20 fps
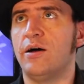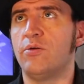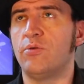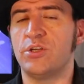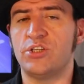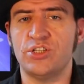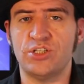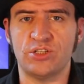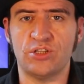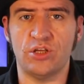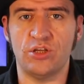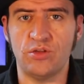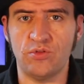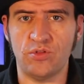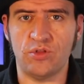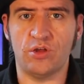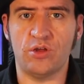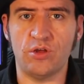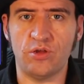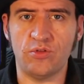which is
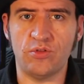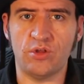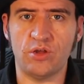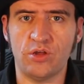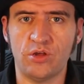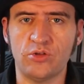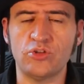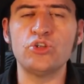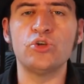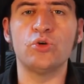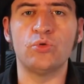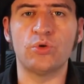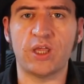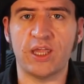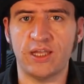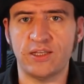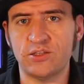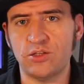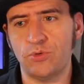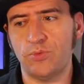the
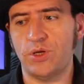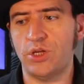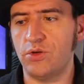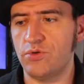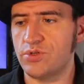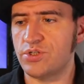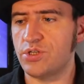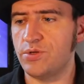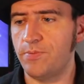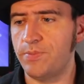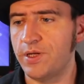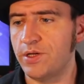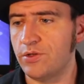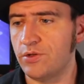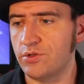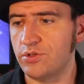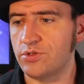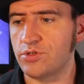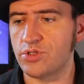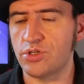toolkit that we use to
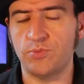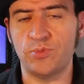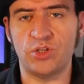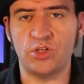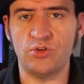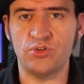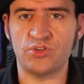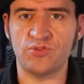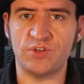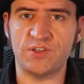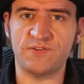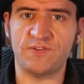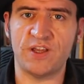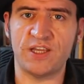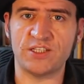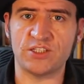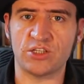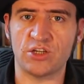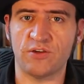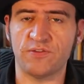build some of the user
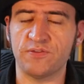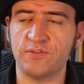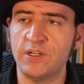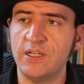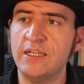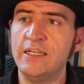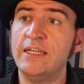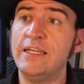interface stuff.